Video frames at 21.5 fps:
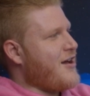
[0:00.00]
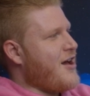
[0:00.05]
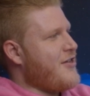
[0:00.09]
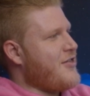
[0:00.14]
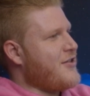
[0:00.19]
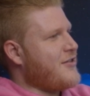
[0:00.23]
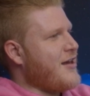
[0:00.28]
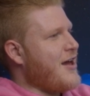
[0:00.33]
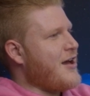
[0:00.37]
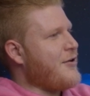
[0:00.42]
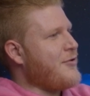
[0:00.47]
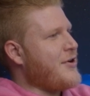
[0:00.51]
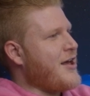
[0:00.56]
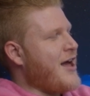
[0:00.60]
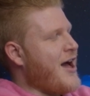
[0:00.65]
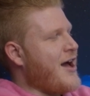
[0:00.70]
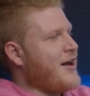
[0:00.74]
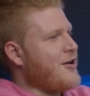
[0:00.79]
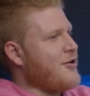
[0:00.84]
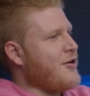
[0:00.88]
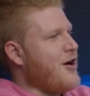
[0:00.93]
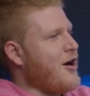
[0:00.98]
other day we
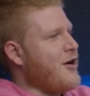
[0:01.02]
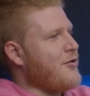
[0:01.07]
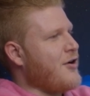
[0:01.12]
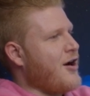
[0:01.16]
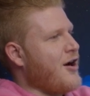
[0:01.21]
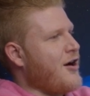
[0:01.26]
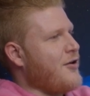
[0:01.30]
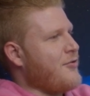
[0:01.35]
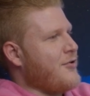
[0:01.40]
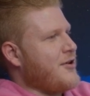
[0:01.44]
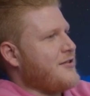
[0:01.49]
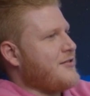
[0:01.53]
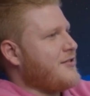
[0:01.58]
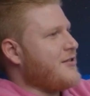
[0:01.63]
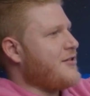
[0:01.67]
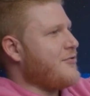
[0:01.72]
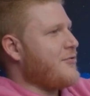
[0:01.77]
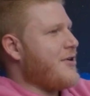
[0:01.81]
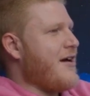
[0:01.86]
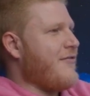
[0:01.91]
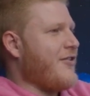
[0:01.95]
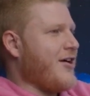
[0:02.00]
had
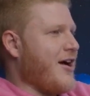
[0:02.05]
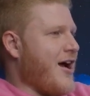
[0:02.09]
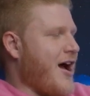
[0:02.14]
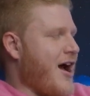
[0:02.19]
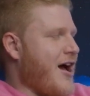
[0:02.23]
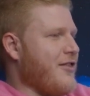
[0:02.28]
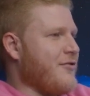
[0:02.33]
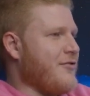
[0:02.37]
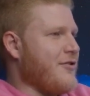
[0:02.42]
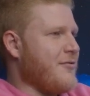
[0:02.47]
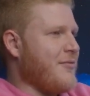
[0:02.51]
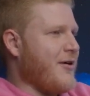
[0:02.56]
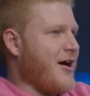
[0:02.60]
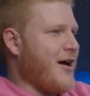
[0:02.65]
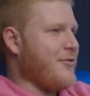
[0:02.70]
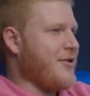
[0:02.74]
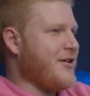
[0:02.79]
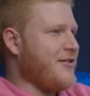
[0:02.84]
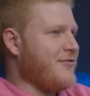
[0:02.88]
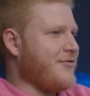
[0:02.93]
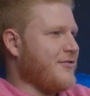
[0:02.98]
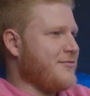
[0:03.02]
we have a guy that we buy
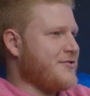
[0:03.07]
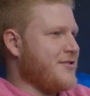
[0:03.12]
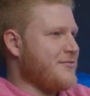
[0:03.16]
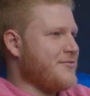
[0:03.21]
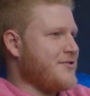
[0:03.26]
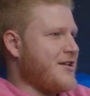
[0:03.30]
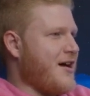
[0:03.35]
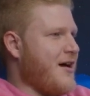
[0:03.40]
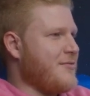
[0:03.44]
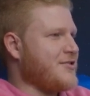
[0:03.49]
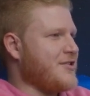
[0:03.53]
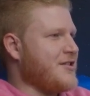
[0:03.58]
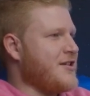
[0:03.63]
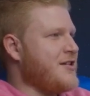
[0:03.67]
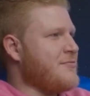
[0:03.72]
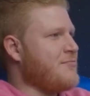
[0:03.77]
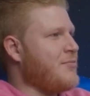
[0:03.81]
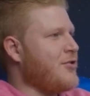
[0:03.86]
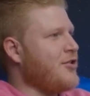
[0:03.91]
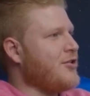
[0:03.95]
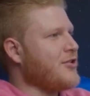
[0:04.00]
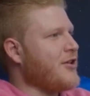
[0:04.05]
weed from sometimes, and he
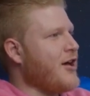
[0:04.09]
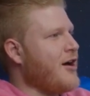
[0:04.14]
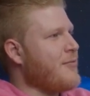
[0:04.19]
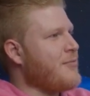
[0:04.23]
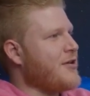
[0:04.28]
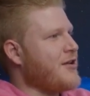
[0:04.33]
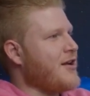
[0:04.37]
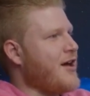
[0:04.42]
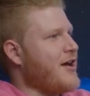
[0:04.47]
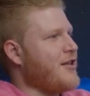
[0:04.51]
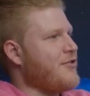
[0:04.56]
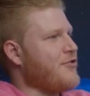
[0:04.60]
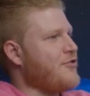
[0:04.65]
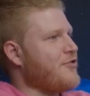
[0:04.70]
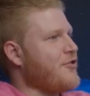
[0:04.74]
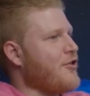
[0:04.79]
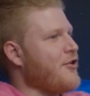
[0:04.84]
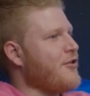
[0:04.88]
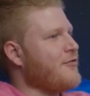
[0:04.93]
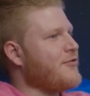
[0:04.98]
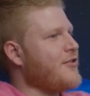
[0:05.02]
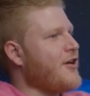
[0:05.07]
pulled up and
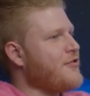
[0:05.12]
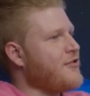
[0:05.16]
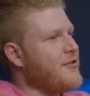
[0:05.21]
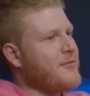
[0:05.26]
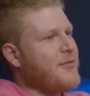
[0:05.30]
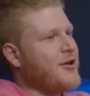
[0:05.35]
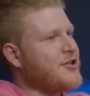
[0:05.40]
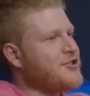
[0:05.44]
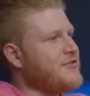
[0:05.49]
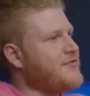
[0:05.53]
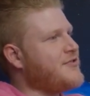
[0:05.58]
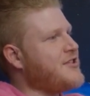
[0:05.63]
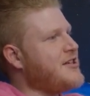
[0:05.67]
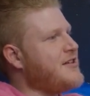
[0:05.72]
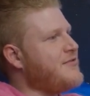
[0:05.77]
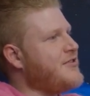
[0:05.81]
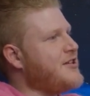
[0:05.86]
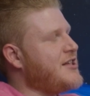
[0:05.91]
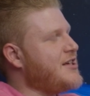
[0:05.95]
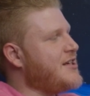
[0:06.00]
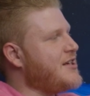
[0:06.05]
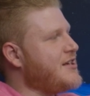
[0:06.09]
served us a bunch of
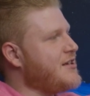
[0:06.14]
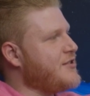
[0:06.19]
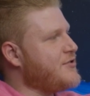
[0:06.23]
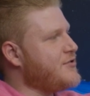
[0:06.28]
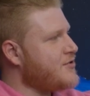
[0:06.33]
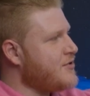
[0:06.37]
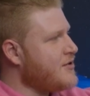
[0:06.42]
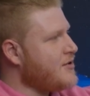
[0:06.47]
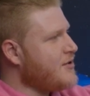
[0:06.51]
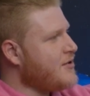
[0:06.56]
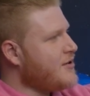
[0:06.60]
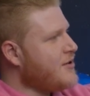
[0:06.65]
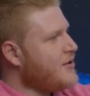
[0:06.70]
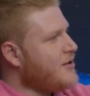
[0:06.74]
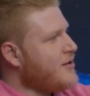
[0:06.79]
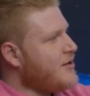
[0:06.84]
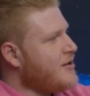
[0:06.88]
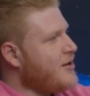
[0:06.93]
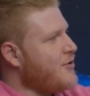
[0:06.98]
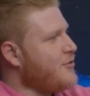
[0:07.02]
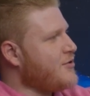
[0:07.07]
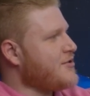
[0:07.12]
DVDs.
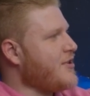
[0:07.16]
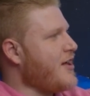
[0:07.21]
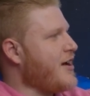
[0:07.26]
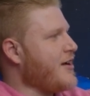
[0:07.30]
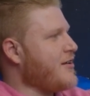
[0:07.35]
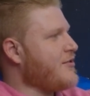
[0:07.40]
It was like,